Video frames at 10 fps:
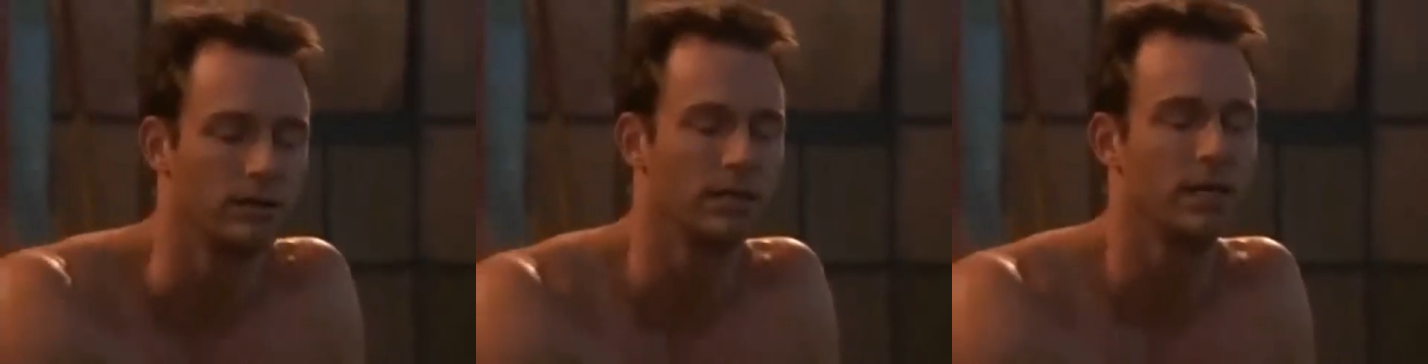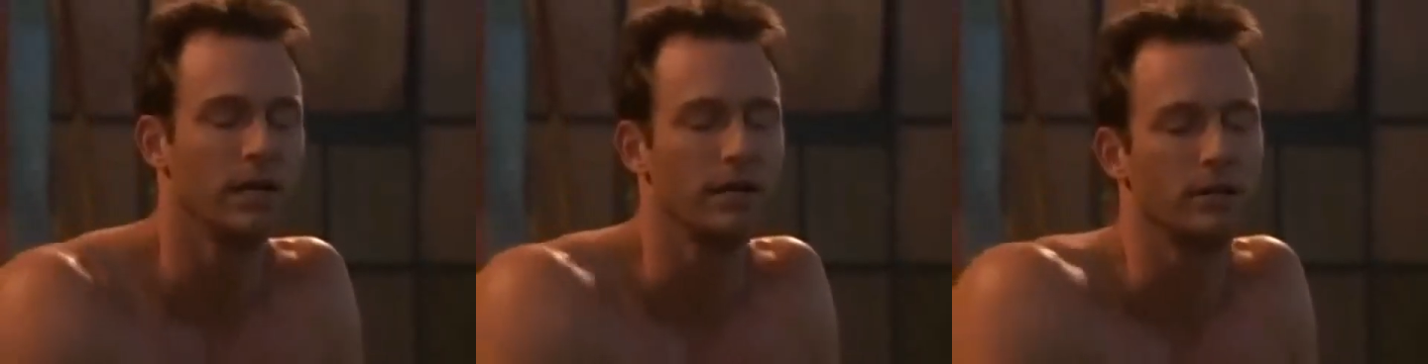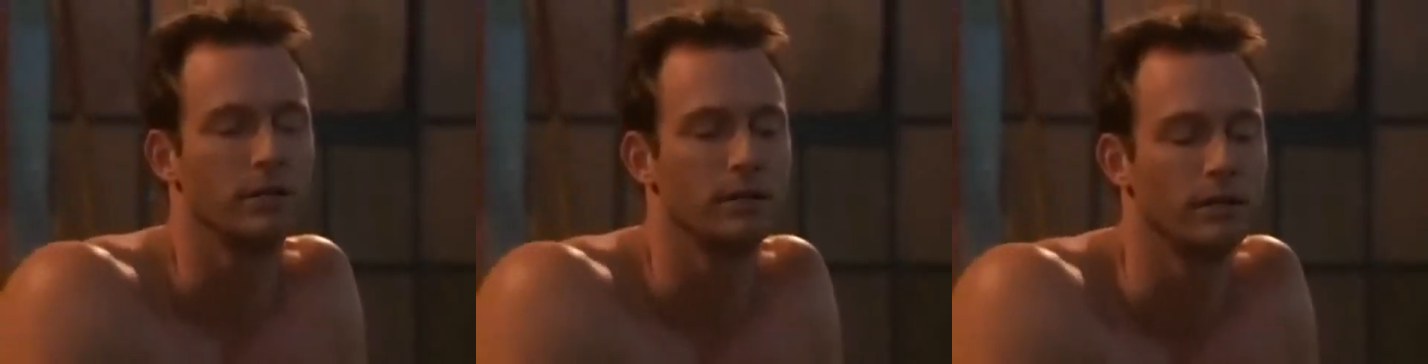See,
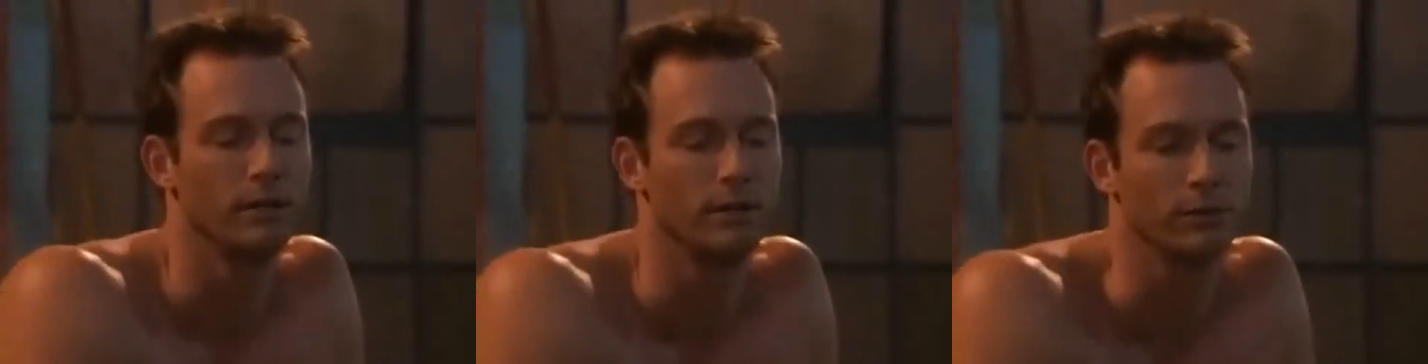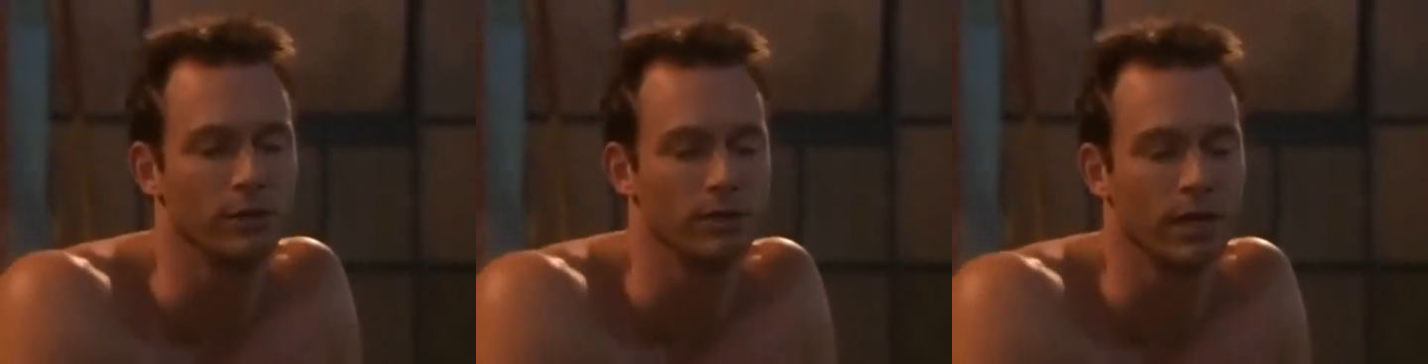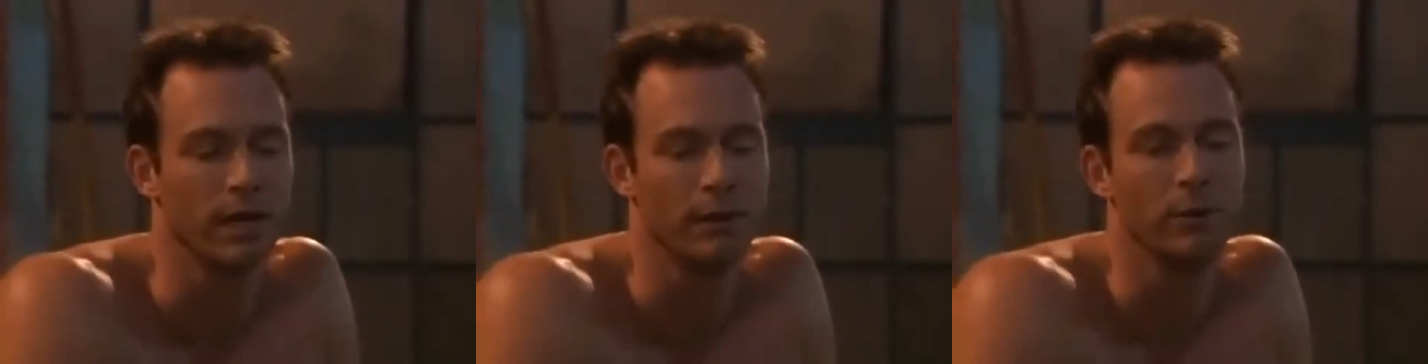honey, you're the
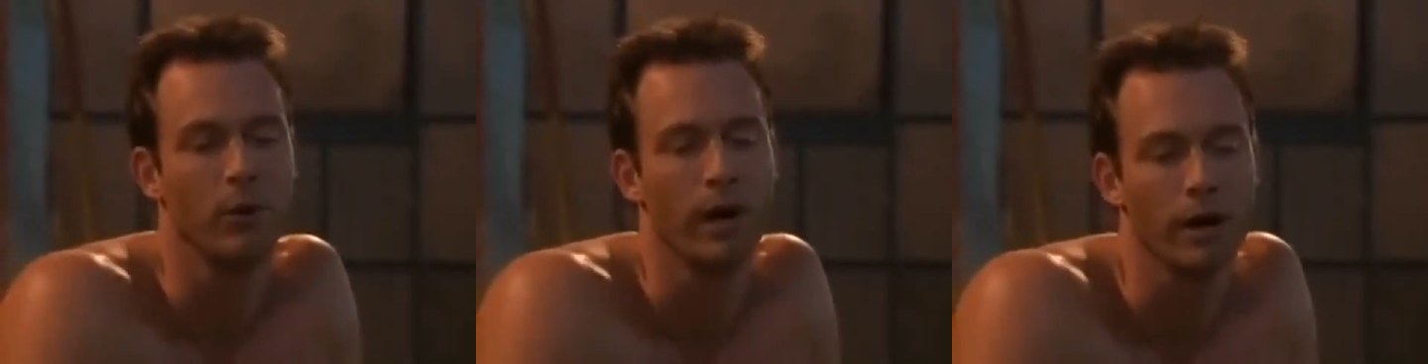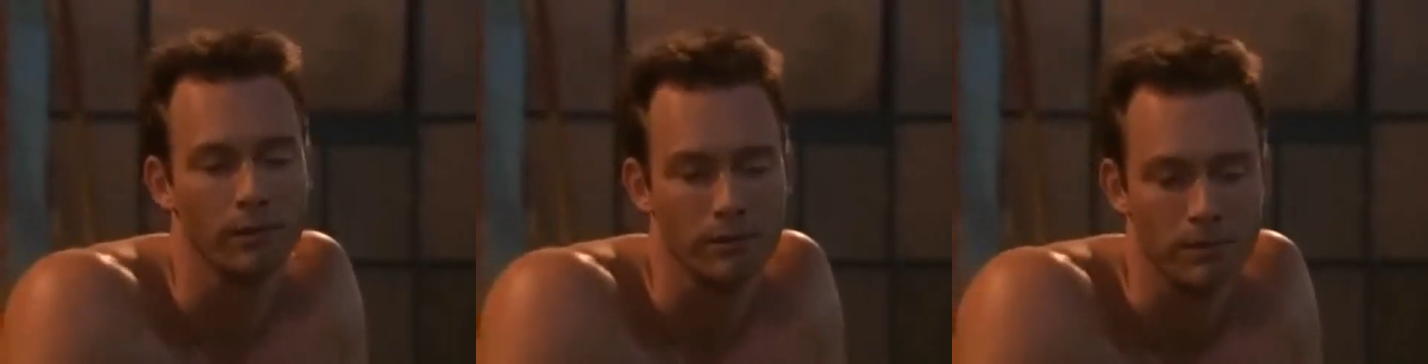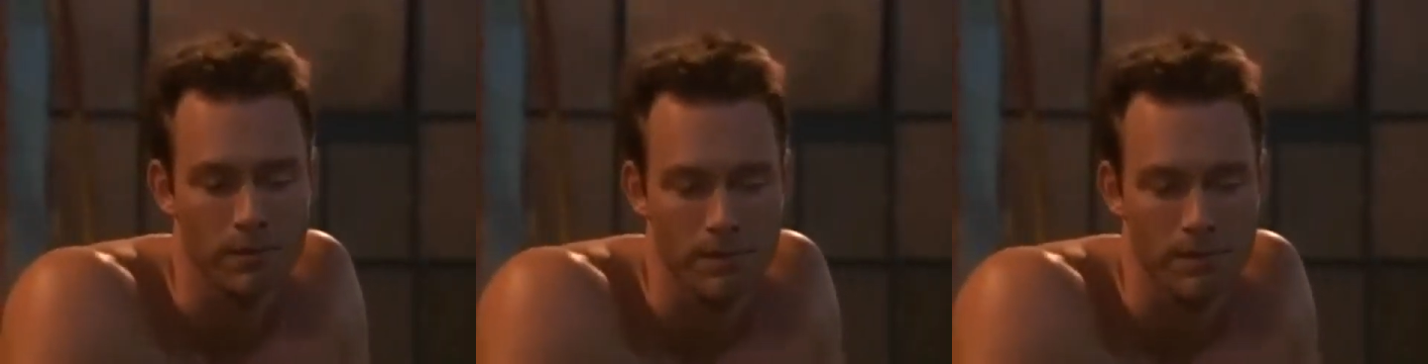reason I am who I am.